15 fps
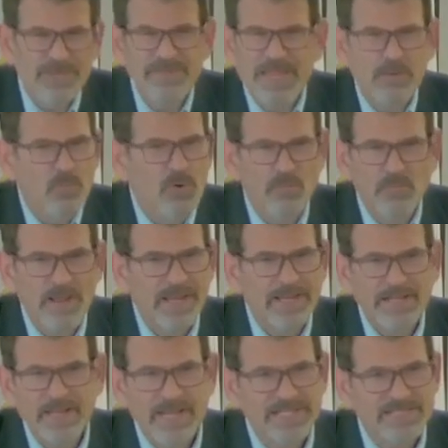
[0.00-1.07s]
they won't
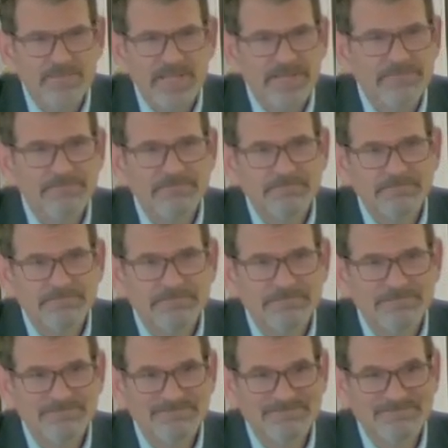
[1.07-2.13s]
recognize me.
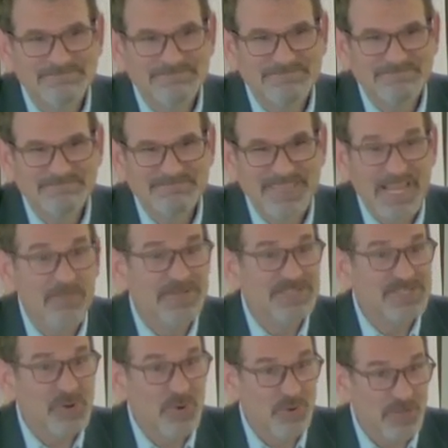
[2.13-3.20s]
He was
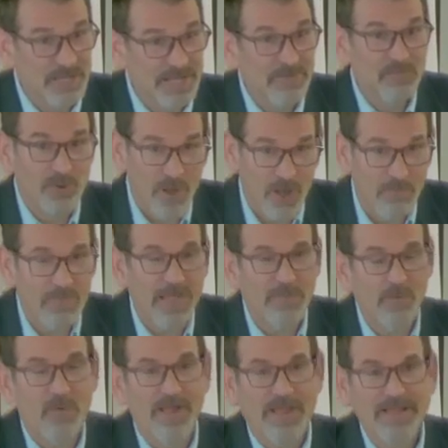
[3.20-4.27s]
totally wrong, by
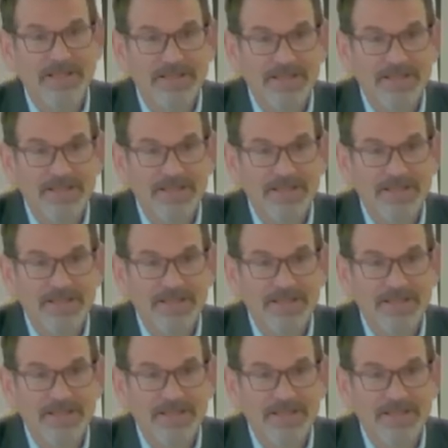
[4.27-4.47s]
the way.